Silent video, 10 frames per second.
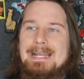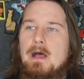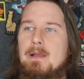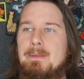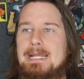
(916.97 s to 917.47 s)

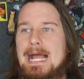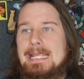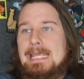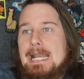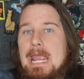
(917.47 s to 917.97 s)
Now, I might
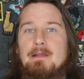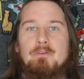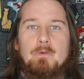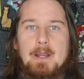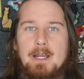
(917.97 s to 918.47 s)
not get
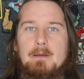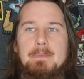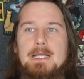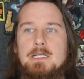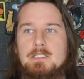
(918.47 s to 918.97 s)
everywhere
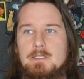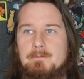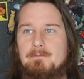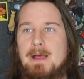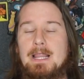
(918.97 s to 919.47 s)
because
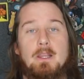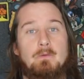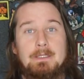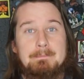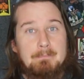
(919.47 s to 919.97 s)
of my
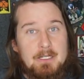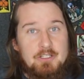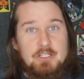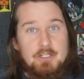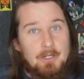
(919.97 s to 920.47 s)
lowly
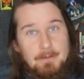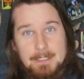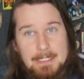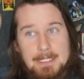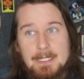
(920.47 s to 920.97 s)
budget
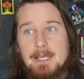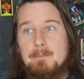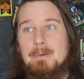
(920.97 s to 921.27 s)
currently,